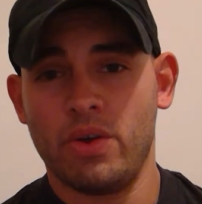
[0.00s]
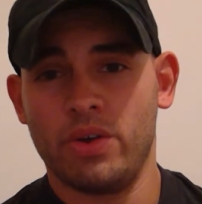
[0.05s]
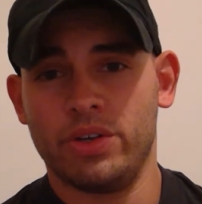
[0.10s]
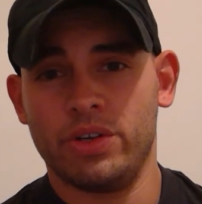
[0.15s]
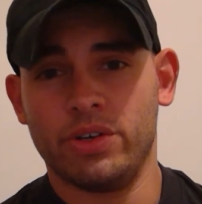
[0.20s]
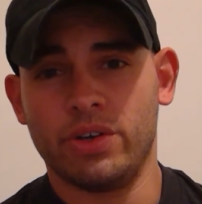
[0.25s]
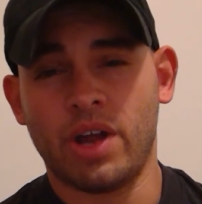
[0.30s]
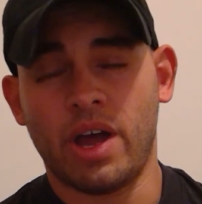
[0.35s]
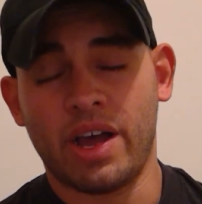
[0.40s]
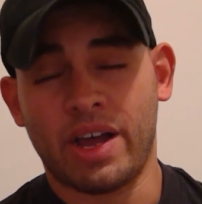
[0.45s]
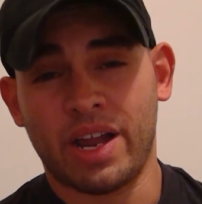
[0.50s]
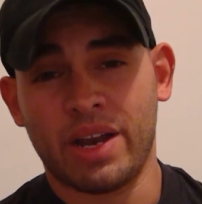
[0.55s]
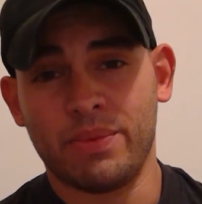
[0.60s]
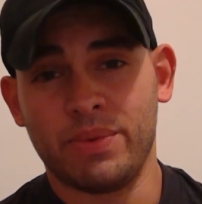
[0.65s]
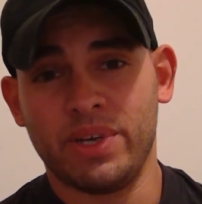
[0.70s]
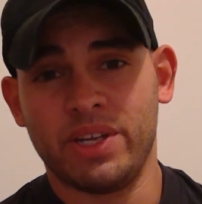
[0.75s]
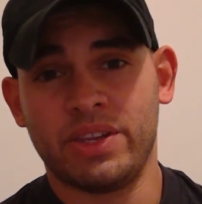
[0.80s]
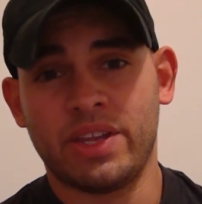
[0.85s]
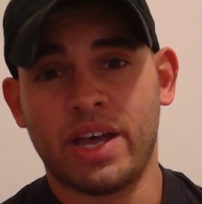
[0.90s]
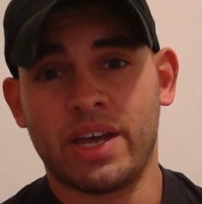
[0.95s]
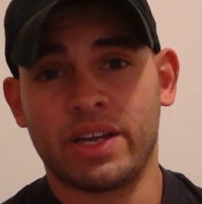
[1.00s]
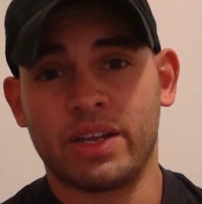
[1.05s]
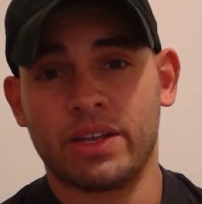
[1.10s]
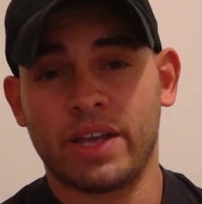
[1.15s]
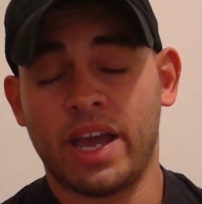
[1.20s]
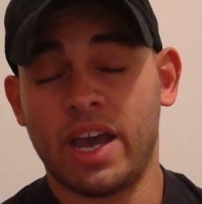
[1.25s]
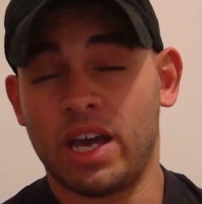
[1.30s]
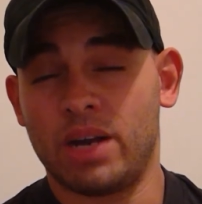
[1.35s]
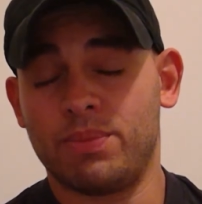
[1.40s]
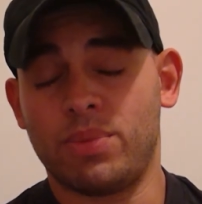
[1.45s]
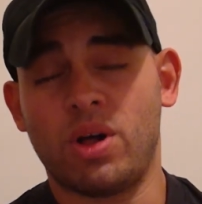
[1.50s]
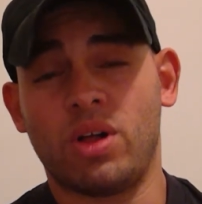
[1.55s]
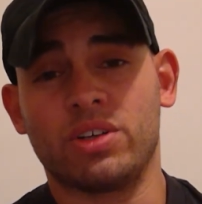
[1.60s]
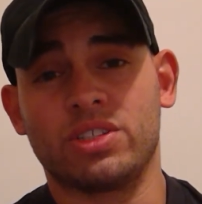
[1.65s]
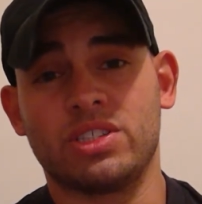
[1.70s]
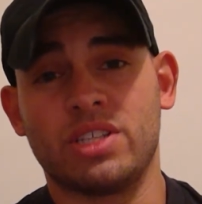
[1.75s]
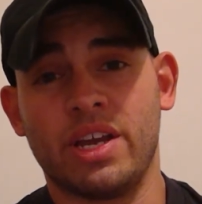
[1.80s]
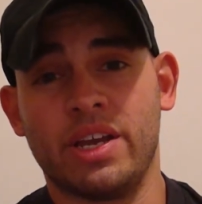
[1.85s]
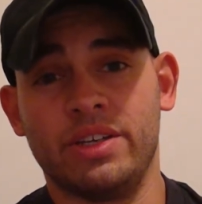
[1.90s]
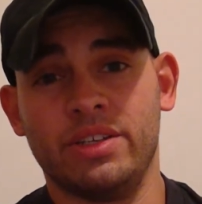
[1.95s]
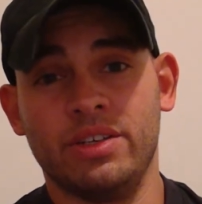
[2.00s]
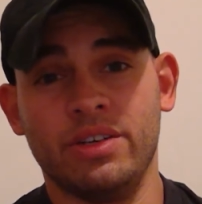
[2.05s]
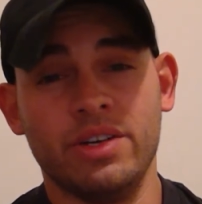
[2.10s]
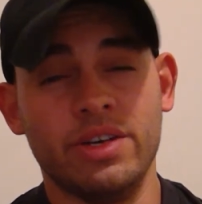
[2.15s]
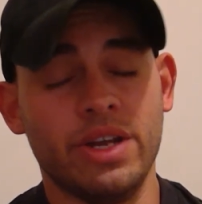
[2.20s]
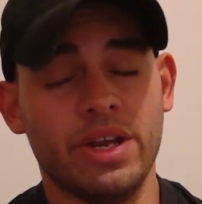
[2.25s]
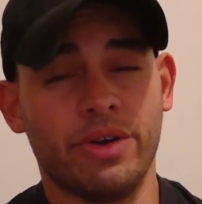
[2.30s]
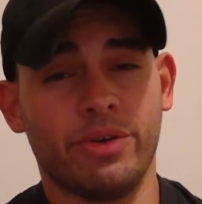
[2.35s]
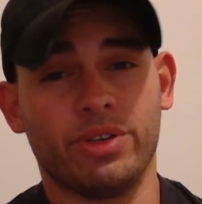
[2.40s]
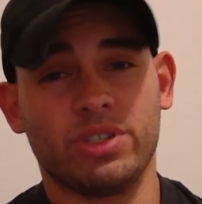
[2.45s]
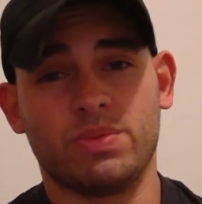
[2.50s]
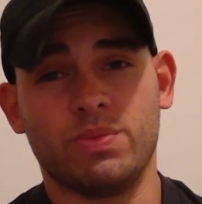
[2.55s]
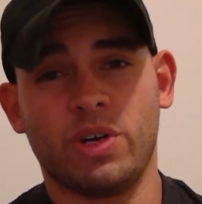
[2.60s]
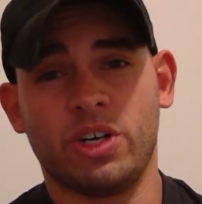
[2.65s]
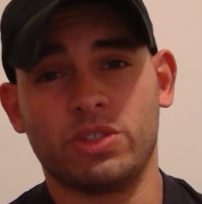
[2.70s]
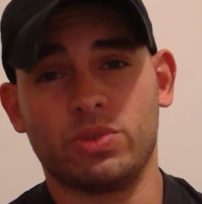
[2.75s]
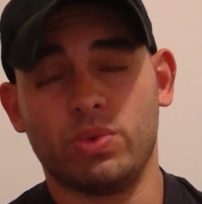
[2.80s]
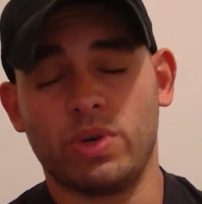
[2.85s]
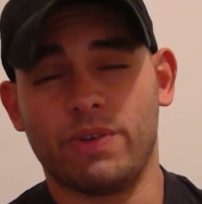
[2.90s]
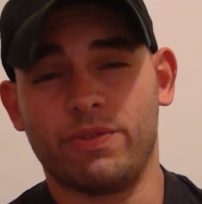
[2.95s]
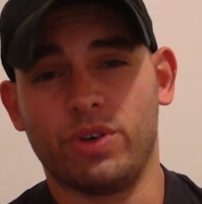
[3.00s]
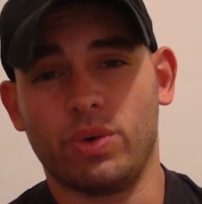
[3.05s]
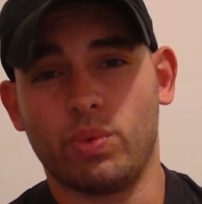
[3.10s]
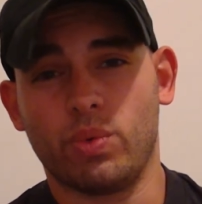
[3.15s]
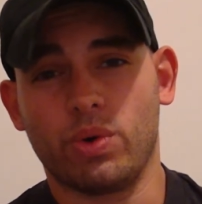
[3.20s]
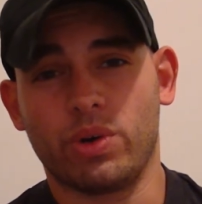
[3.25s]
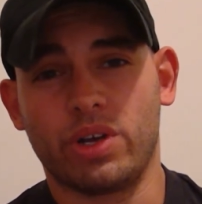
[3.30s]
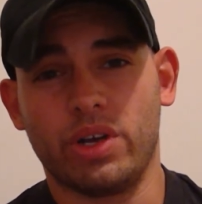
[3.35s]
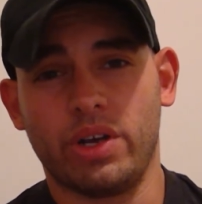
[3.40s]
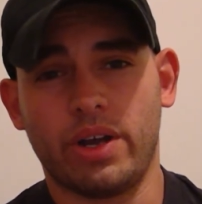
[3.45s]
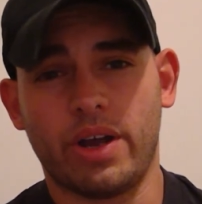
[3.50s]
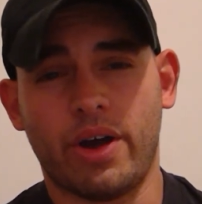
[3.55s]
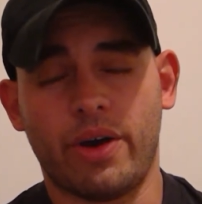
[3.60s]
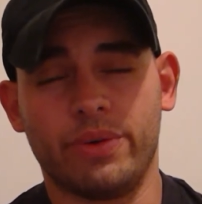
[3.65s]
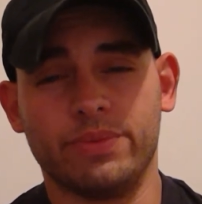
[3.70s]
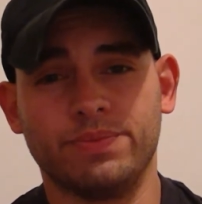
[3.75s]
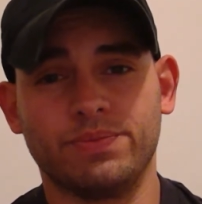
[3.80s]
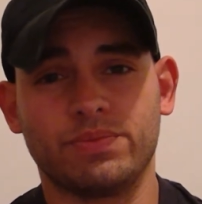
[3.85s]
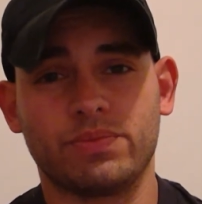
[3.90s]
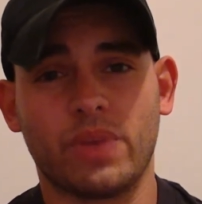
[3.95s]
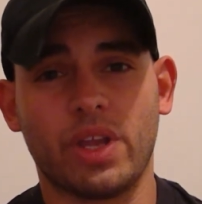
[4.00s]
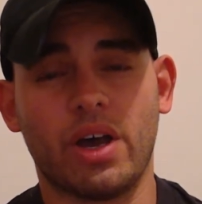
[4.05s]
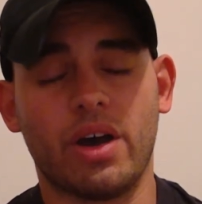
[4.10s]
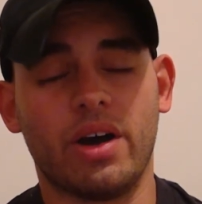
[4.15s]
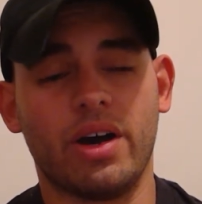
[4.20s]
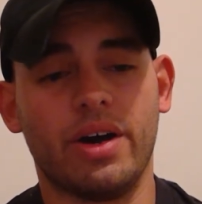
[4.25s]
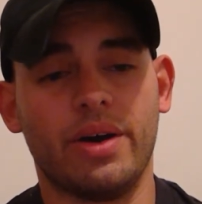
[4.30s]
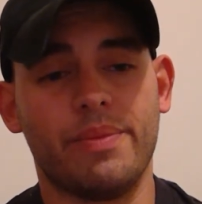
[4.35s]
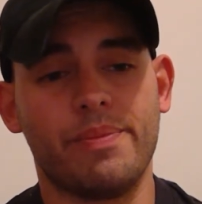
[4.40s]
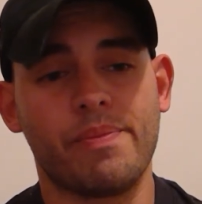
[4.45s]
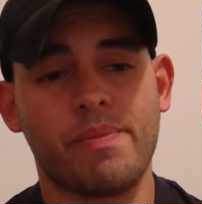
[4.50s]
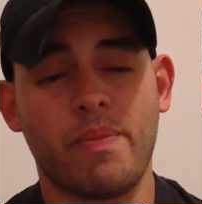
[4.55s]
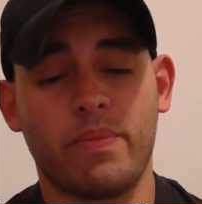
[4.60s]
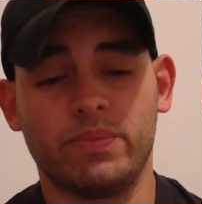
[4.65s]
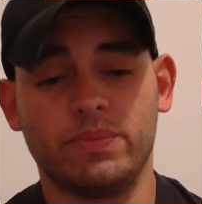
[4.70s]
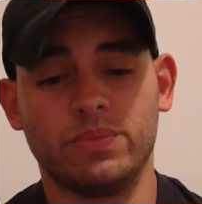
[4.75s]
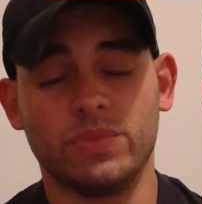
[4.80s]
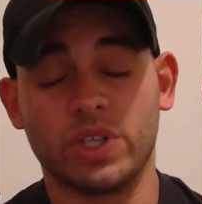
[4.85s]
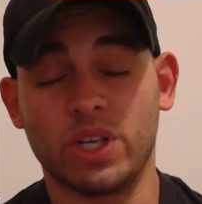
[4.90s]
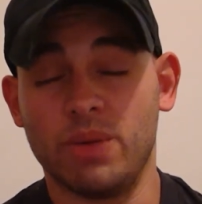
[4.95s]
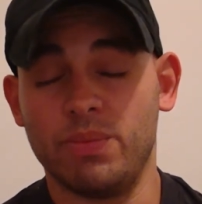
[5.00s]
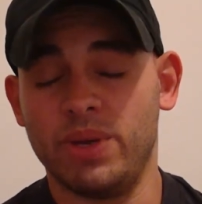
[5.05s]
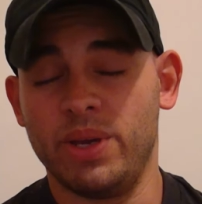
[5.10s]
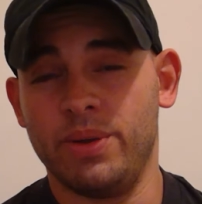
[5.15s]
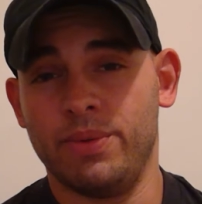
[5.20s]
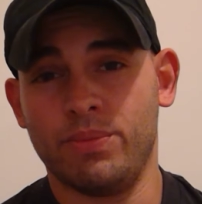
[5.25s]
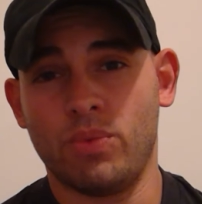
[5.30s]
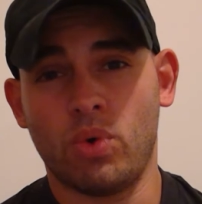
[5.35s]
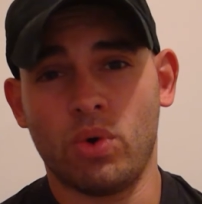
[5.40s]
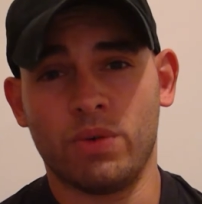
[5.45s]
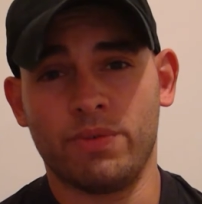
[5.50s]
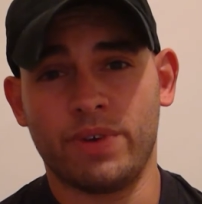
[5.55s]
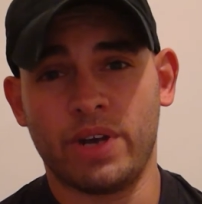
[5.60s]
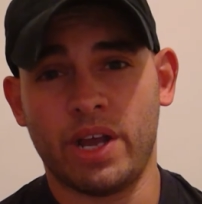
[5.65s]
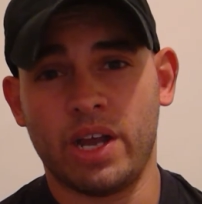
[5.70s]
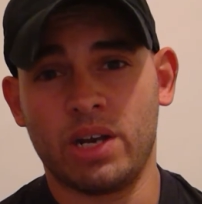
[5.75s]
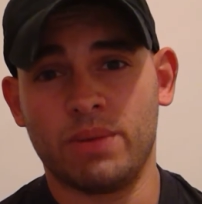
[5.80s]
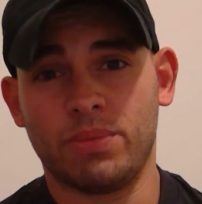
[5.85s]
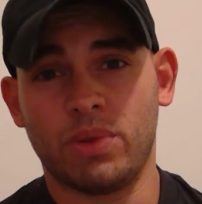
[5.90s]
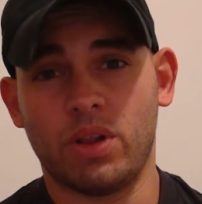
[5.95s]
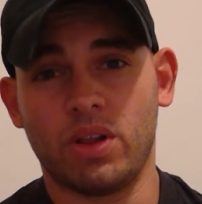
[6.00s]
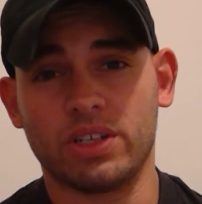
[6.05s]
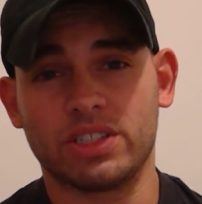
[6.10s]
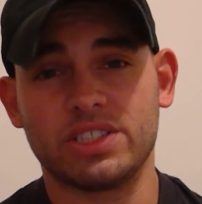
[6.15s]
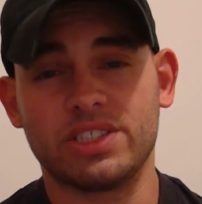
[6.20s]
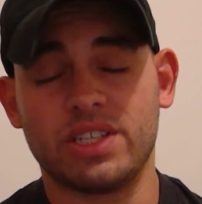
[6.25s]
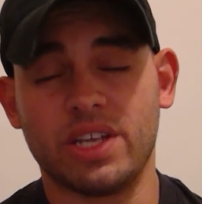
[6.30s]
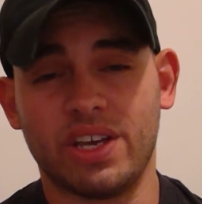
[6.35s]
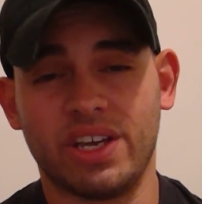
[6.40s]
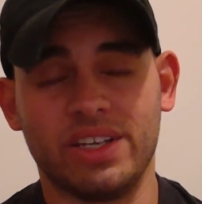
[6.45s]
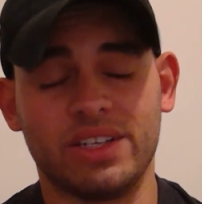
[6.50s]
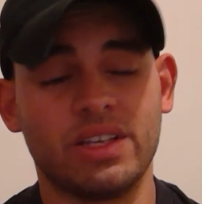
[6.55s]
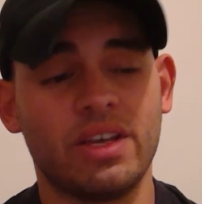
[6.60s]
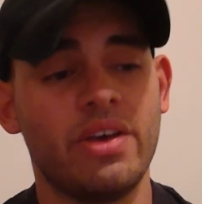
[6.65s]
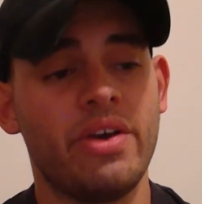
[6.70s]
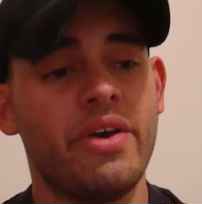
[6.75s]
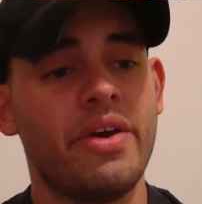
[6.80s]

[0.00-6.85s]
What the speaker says: you're not going to be in that catabolic state near as much whenever you're working out. You're going to be in more of an anabolic state.